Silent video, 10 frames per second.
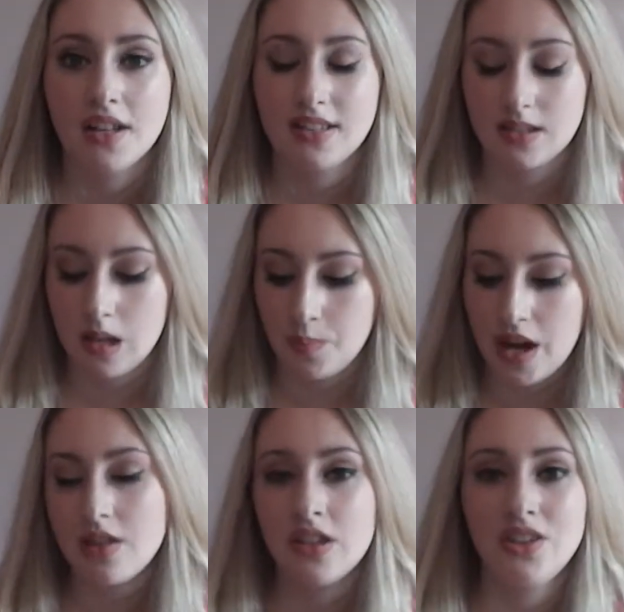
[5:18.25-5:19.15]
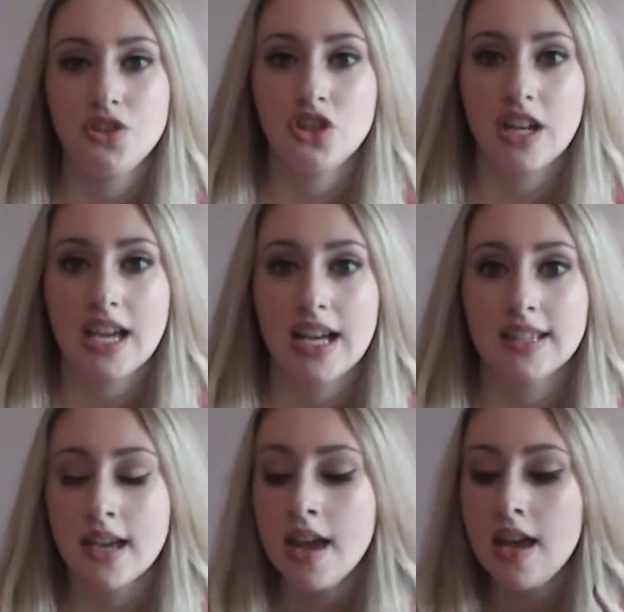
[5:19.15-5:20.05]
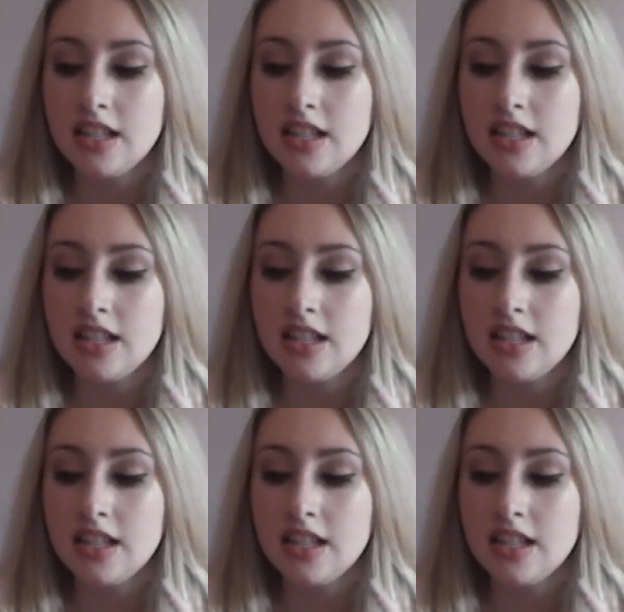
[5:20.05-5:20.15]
It's like better than using your hands.